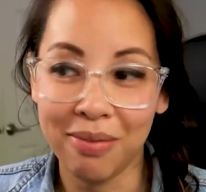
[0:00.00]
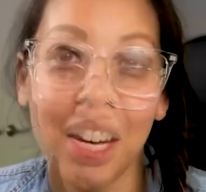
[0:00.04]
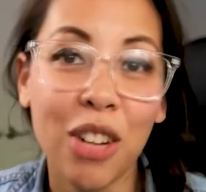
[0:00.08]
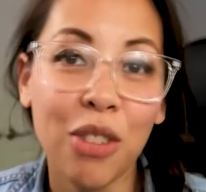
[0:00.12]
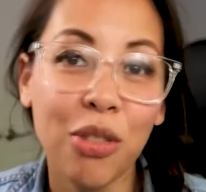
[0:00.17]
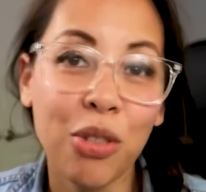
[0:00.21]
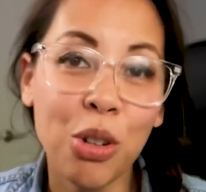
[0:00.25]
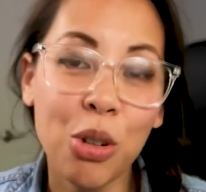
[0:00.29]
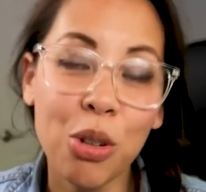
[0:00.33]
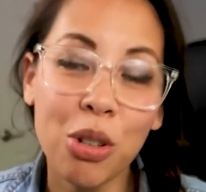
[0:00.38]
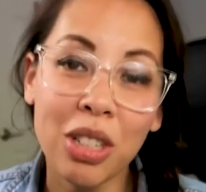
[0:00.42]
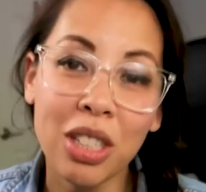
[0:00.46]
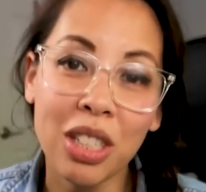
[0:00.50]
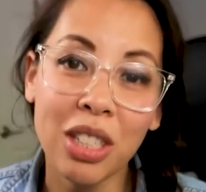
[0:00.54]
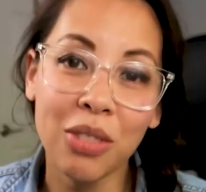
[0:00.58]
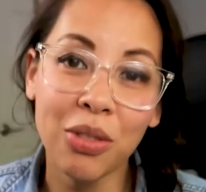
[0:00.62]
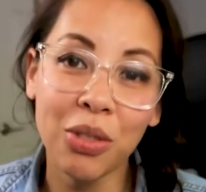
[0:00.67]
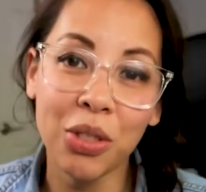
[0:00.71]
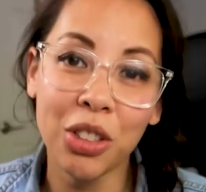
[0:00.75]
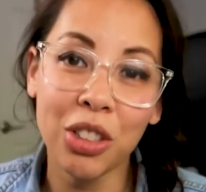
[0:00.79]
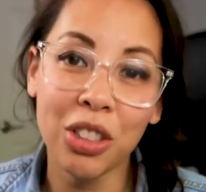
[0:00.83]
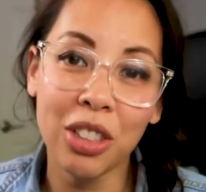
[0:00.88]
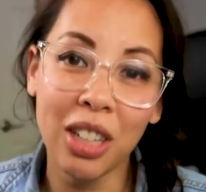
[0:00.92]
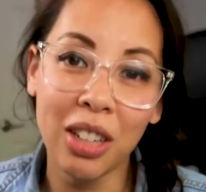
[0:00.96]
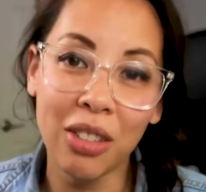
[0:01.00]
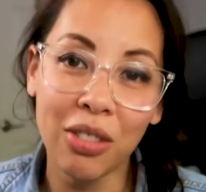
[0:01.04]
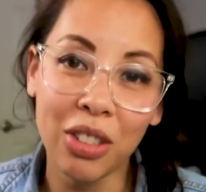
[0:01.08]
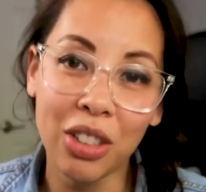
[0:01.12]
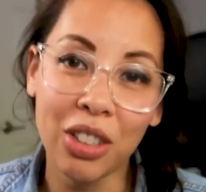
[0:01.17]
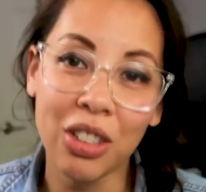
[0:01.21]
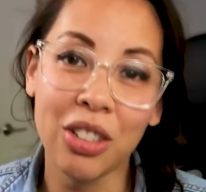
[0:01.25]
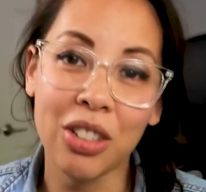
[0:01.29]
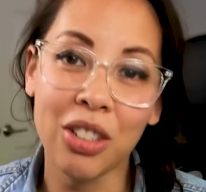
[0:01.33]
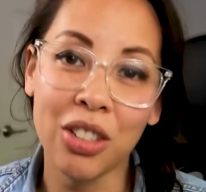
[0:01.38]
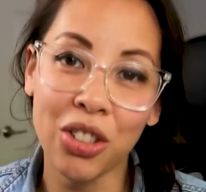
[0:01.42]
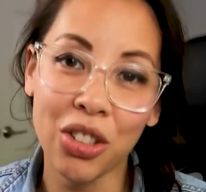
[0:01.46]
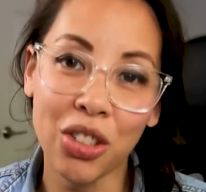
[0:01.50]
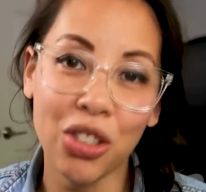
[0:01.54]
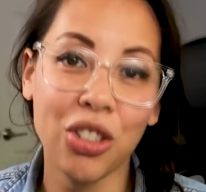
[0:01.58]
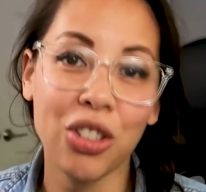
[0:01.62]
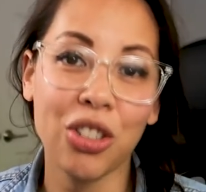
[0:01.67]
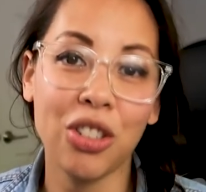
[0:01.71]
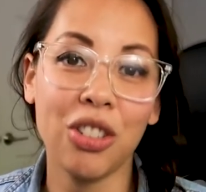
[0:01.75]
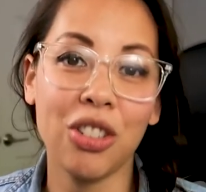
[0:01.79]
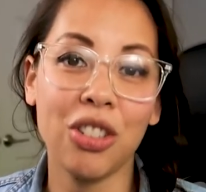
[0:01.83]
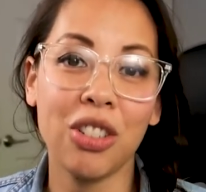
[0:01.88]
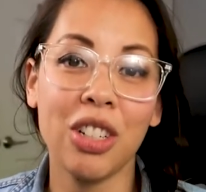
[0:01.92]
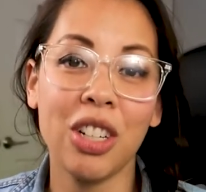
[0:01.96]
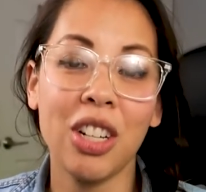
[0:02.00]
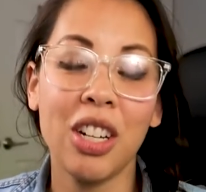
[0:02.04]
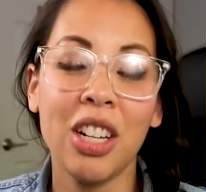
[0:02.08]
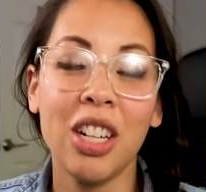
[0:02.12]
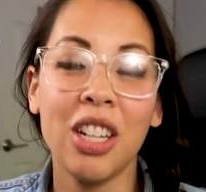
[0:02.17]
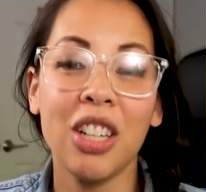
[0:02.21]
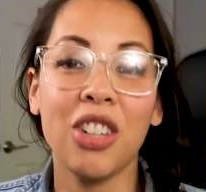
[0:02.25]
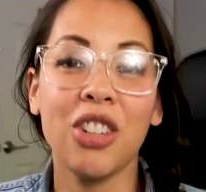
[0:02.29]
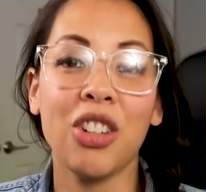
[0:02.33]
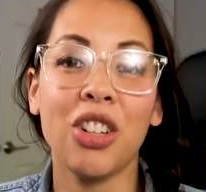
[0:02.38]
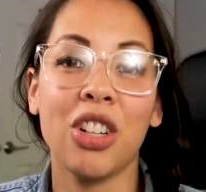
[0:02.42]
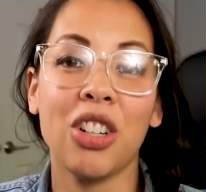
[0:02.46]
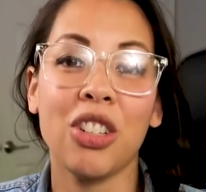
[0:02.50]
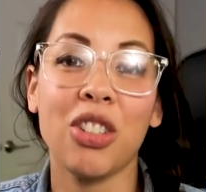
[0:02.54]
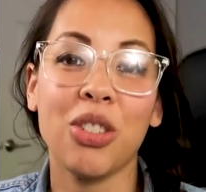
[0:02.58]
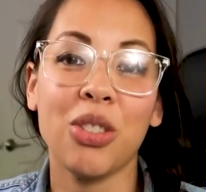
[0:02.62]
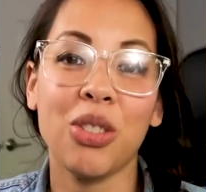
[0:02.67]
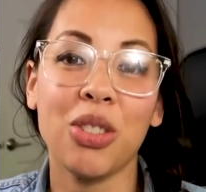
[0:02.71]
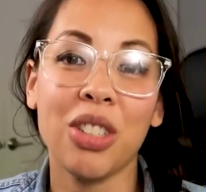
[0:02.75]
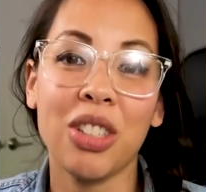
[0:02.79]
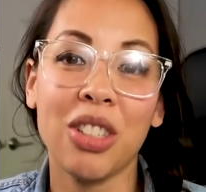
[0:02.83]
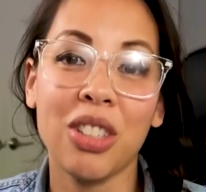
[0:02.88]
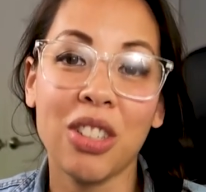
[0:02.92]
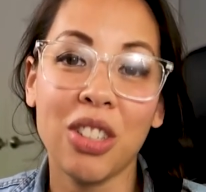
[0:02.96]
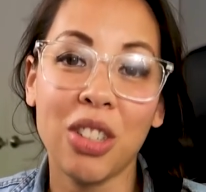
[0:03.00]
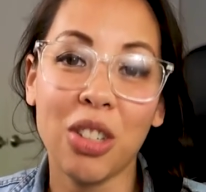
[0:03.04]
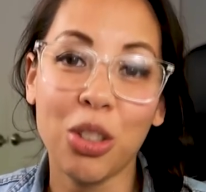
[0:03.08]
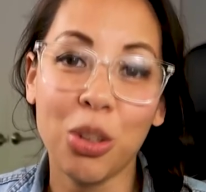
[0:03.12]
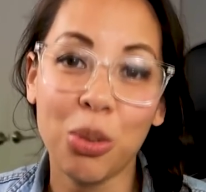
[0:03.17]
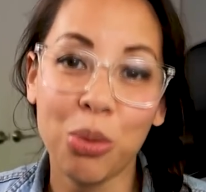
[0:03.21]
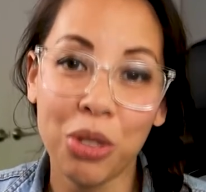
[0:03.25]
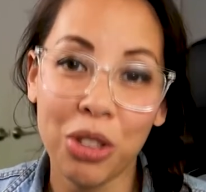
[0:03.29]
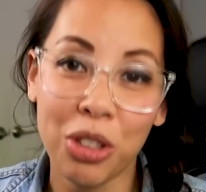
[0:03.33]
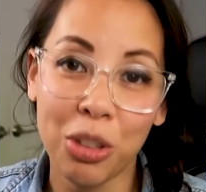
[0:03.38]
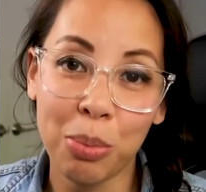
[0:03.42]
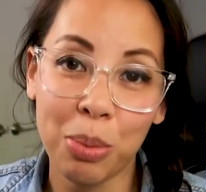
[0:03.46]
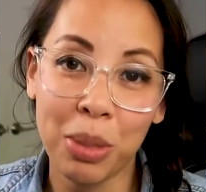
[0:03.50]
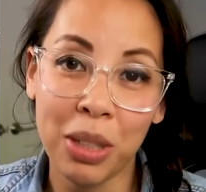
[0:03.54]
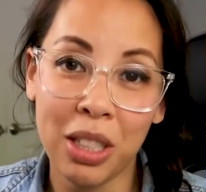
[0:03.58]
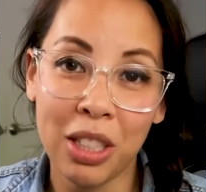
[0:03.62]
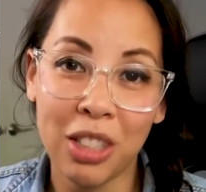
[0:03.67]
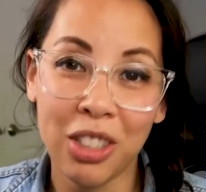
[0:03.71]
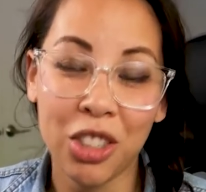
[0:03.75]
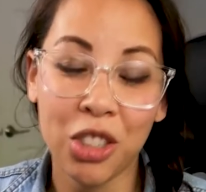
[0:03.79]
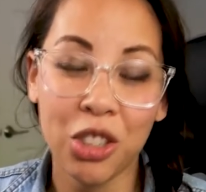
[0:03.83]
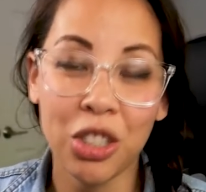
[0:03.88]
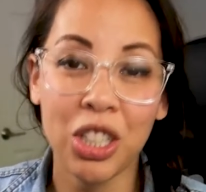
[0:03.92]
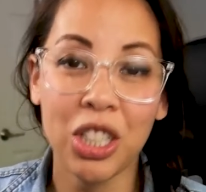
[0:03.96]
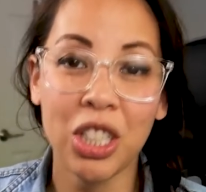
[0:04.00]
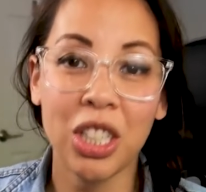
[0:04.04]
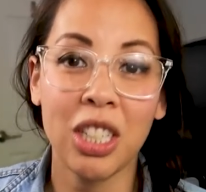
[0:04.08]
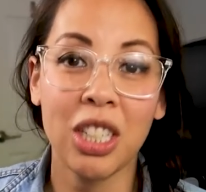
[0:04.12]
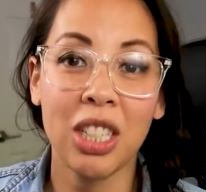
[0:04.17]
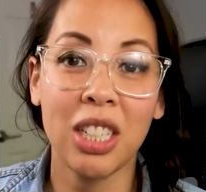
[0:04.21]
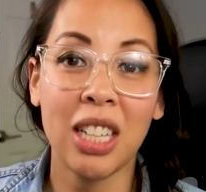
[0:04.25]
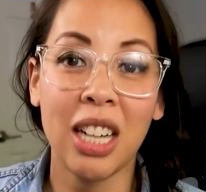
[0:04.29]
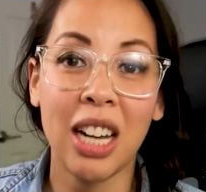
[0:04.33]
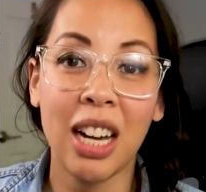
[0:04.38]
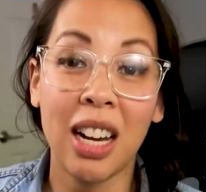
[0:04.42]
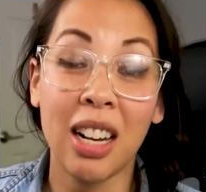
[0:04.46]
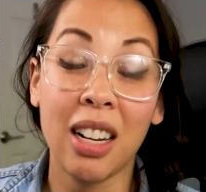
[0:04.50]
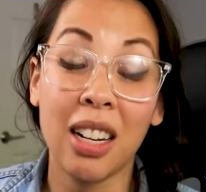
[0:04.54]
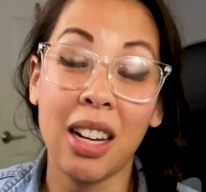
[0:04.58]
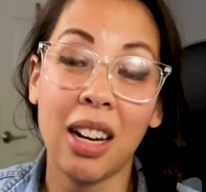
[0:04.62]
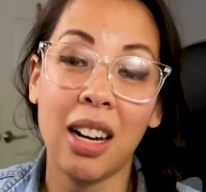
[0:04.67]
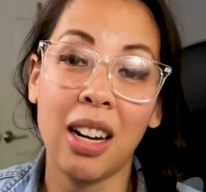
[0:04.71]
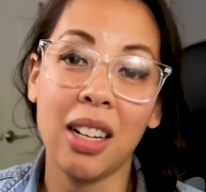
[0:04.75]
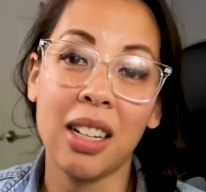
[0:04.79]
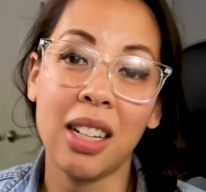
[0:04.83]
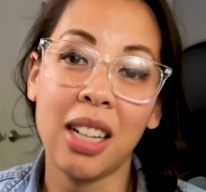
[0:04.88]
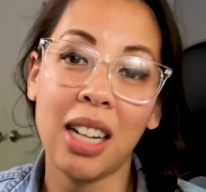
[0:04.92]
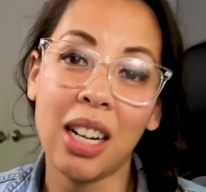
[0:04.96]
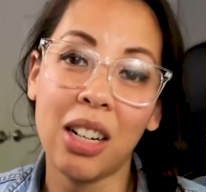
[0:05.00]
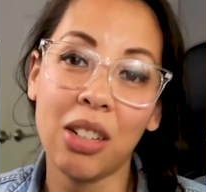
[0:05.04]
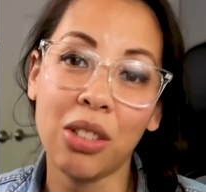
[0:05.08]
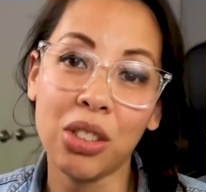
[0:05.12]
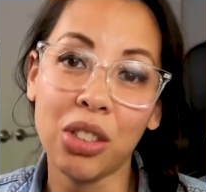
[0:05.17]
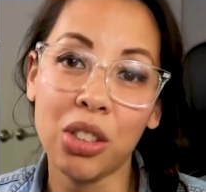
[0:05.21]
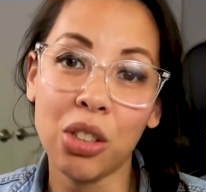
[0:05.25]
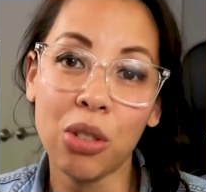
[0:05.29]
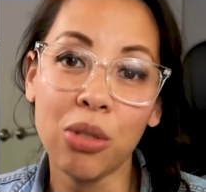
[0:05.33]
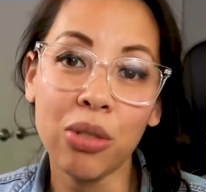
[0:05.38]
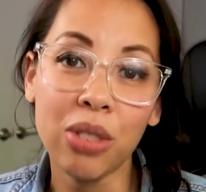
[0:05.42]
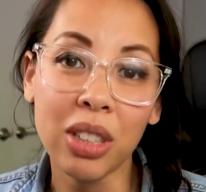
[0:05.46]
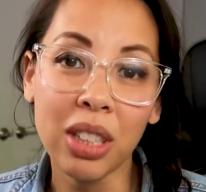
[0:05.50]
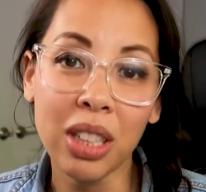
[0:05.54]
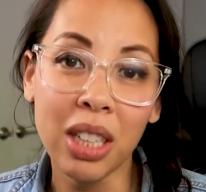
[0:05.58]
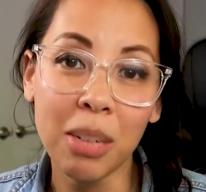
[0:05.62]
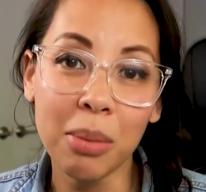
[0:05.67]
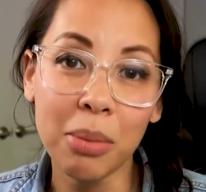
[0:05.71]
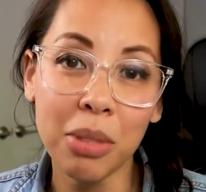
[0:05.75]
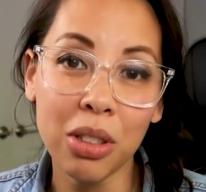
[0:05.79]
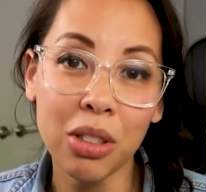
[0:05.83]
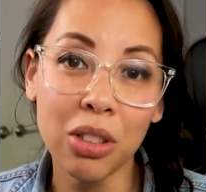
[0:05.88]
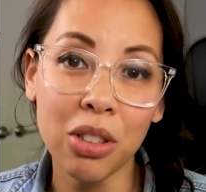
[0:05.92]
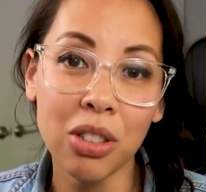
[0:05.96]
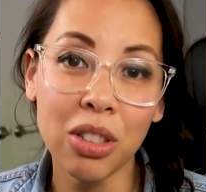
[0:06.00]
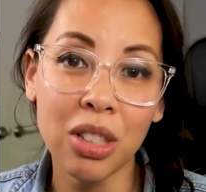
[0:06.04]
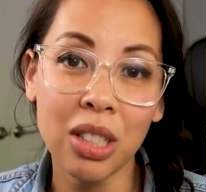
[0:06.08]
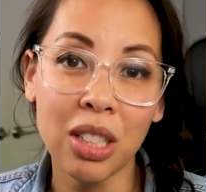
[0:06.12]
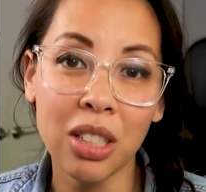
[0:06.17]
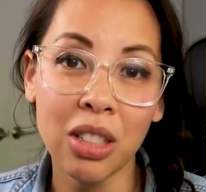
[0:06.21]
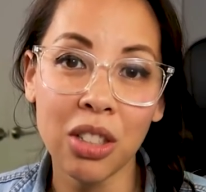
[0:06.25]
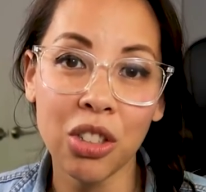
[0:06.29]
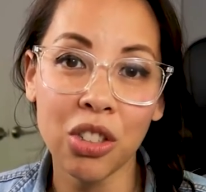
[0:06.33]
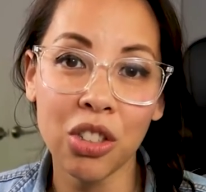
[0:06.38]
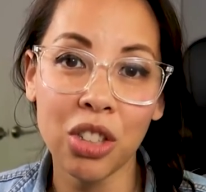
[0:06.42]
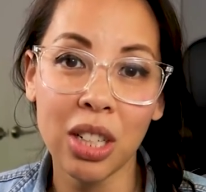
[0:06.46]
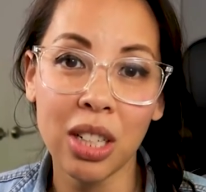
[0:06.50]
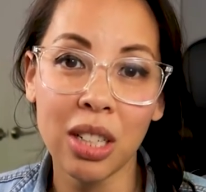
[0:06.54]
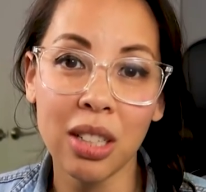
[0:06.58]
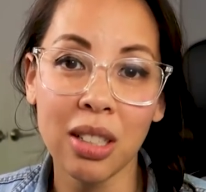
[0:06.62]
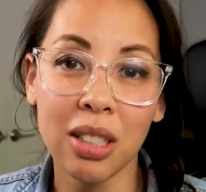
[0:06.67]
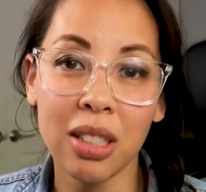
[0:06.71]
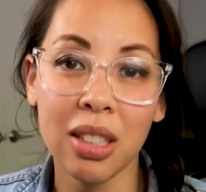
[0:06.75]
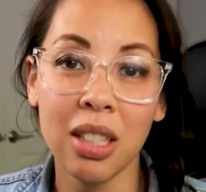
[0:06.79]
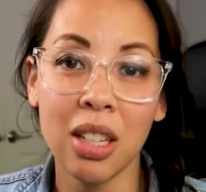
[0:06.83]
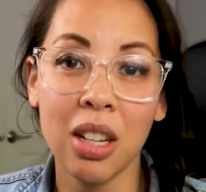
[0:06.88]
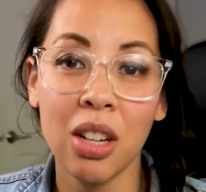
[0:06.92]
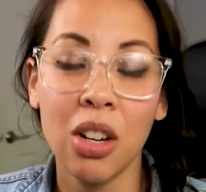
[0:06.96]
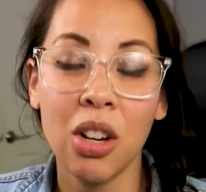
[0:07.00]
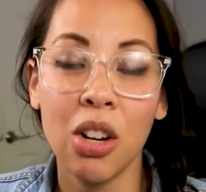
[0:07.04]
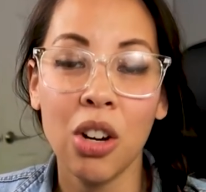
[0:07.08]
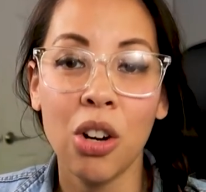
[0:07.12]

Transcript: And of course, if you're ever concerned, you can also consult with your pediatrician on how to overcome the nursing strikes,